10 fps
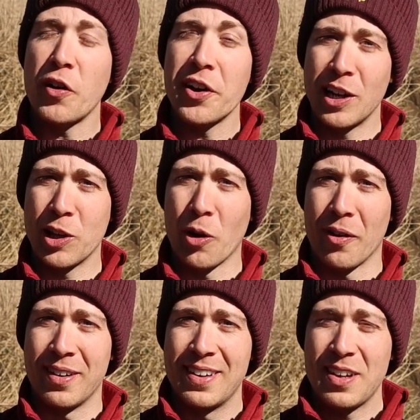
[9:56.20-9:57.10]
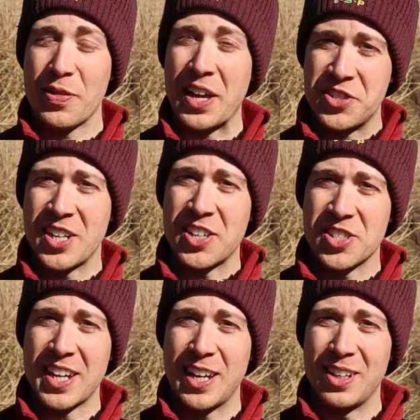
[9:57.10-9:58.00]
I finally got that
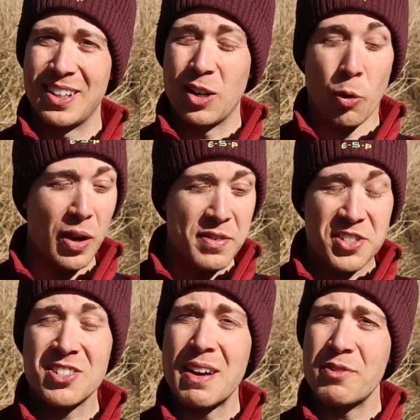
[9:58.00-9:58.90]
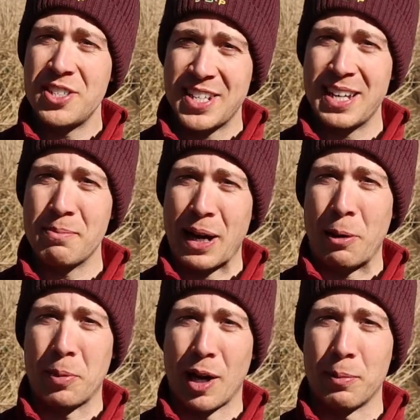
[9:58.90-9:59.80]
16 or even 17 pound